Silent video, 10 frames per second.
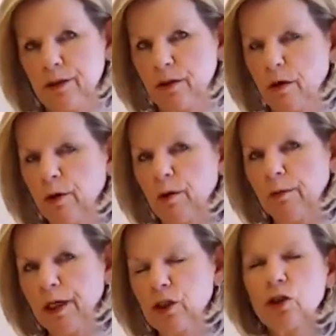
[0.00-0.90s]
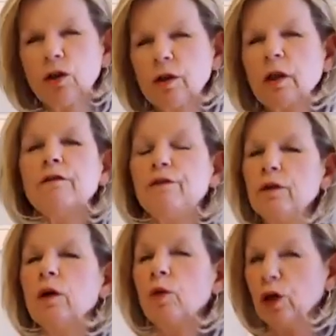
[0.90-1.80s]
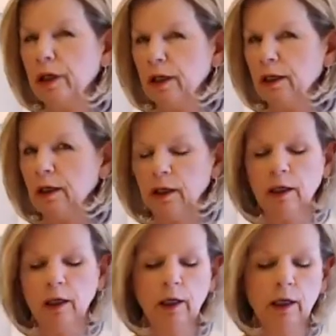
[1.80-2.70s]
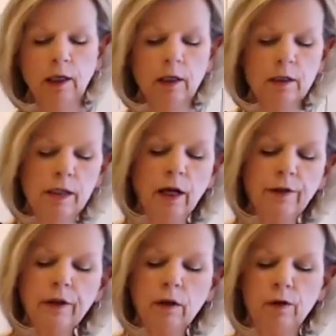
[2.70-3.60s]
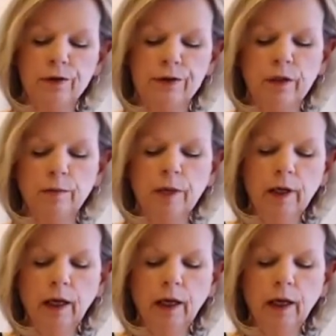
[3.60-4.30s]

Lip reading: So we want to make sure that the food that we're eating is healthy and wholesome,